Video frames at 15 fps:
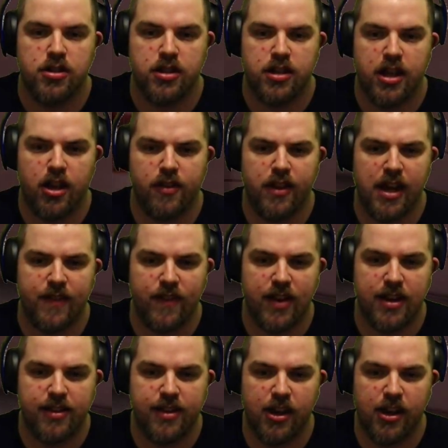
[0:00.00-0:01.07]
I don't think I have
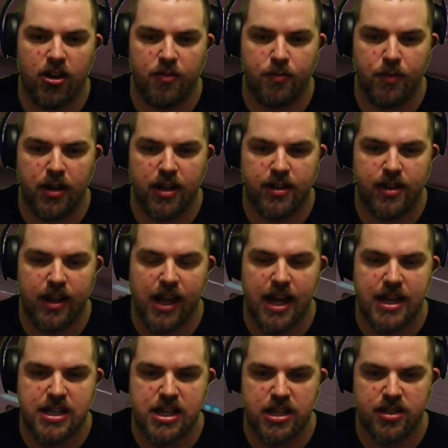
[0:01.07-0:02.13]
anything on me. I think I
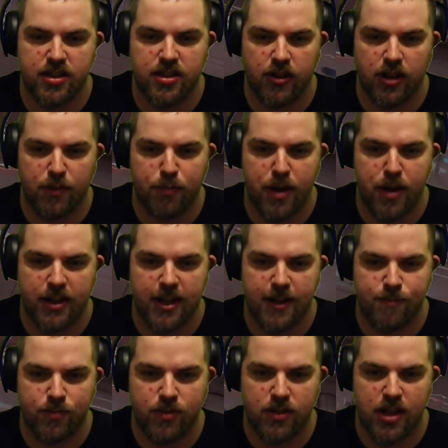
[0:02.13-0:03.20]
just literally picked
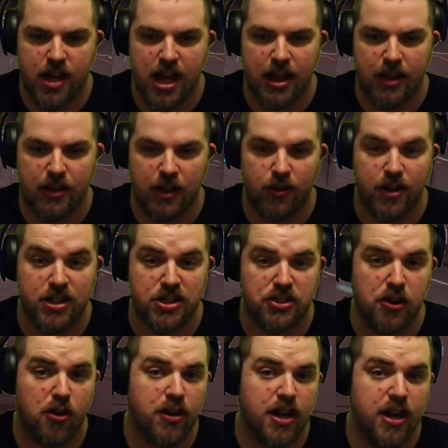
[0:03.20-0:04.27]
up. I literally just
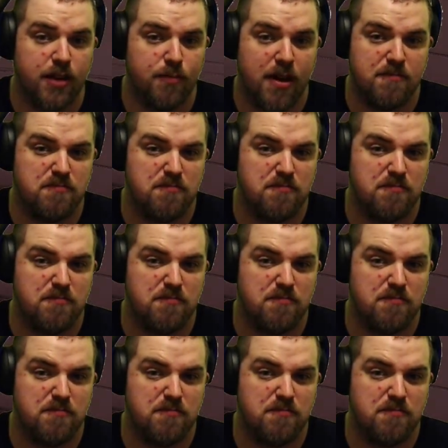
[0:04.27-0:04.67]
started it about